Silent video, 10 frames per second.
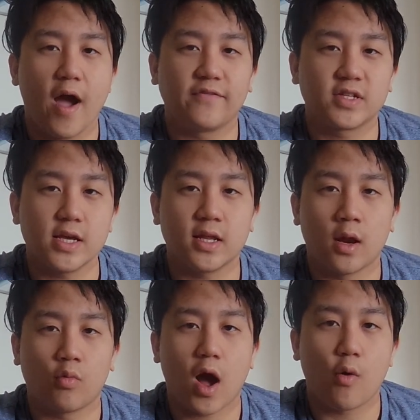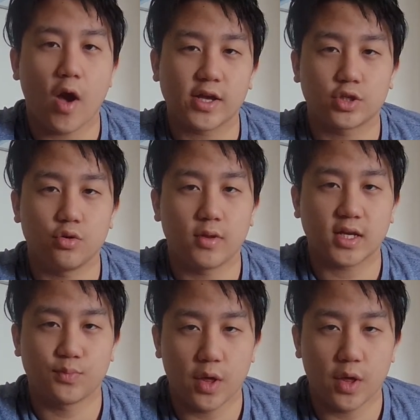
I've seen and what I will execute next